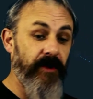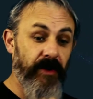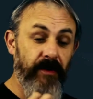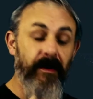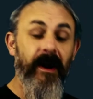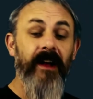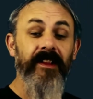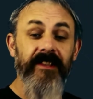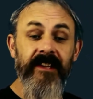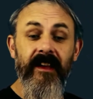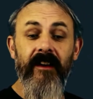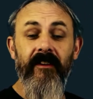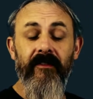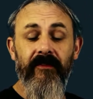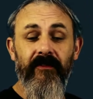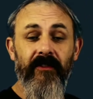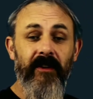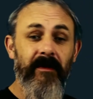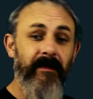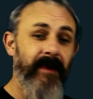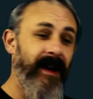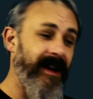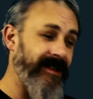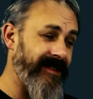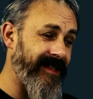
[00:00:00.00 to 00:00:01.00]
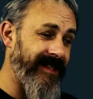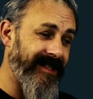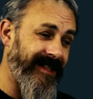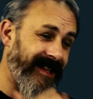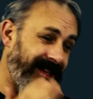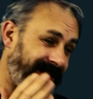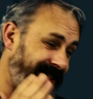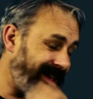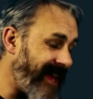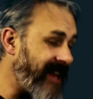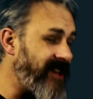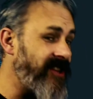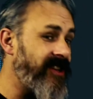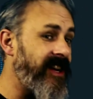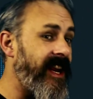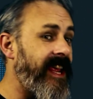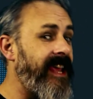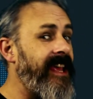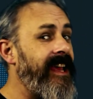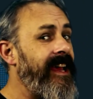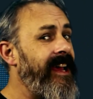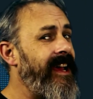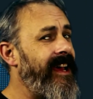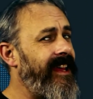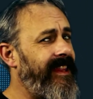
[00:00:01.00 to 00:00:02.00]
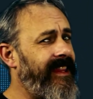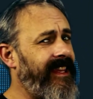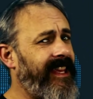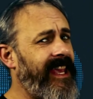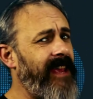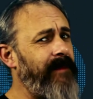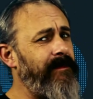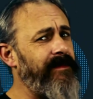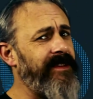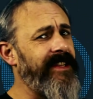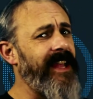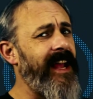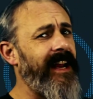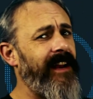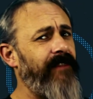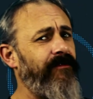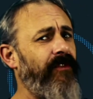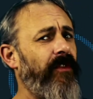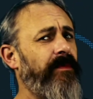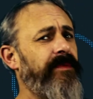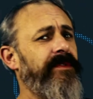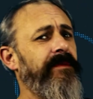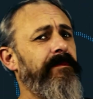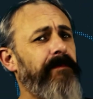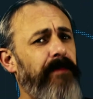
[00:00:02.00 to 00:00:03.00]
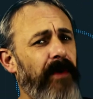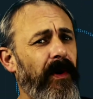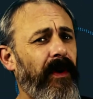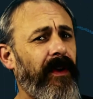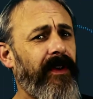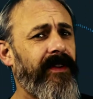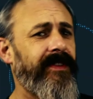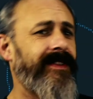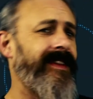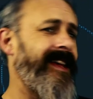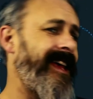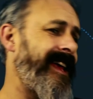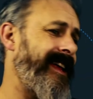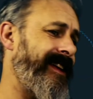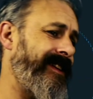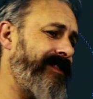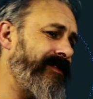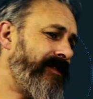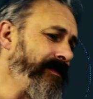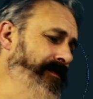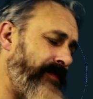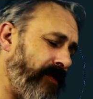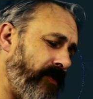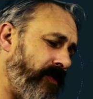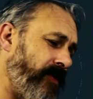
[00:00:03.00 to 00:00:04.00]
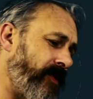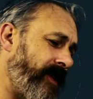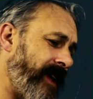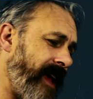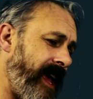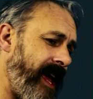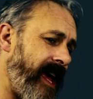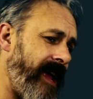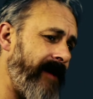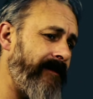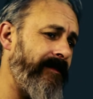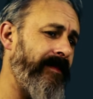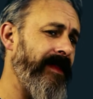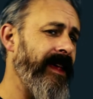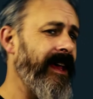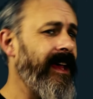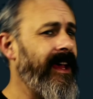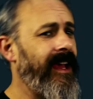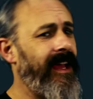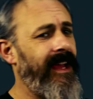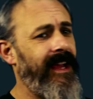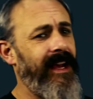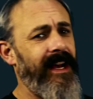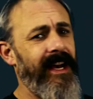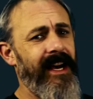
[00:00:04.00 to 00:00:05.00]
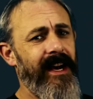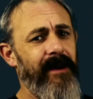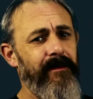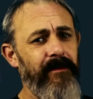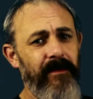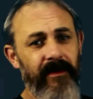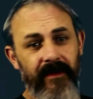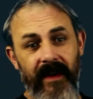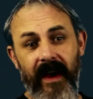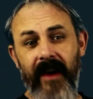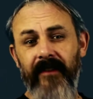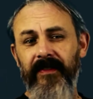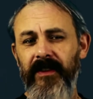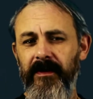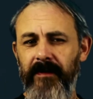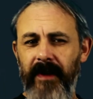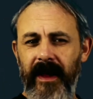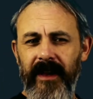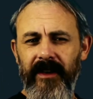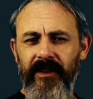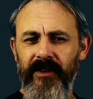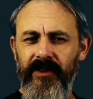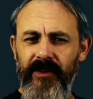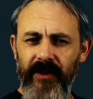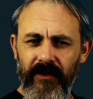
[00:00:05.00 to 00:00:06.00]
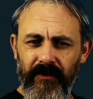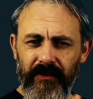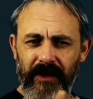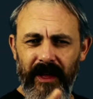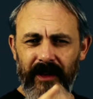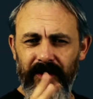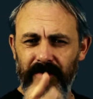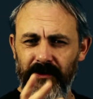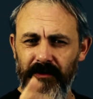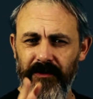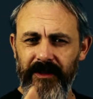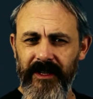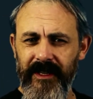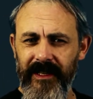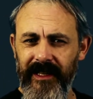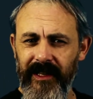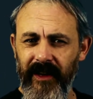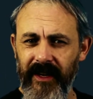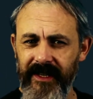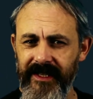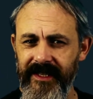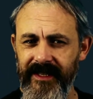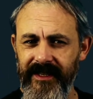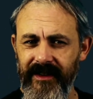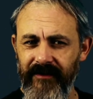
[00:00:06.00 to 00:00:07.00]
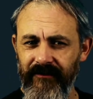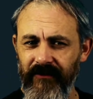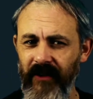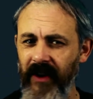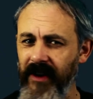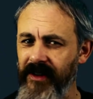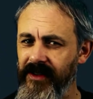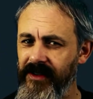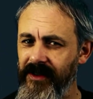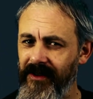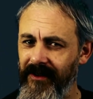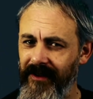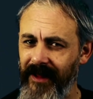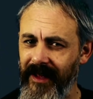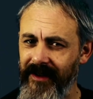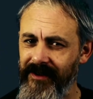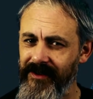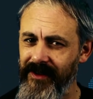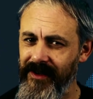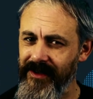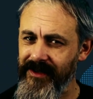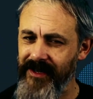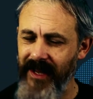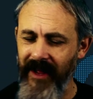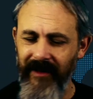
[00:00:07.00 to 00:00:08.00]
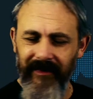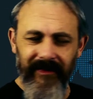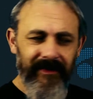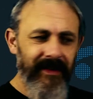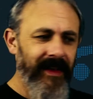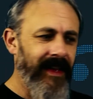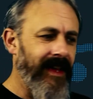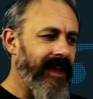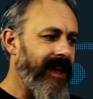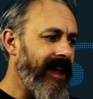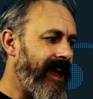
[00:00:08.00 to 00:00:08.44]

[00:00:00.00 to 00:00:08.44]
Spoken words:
You are Terraforming Mars. It's essentially the Kim Stanley Robson books into a board game without having to pay all that naughty licensing rights and all that sort of stuff.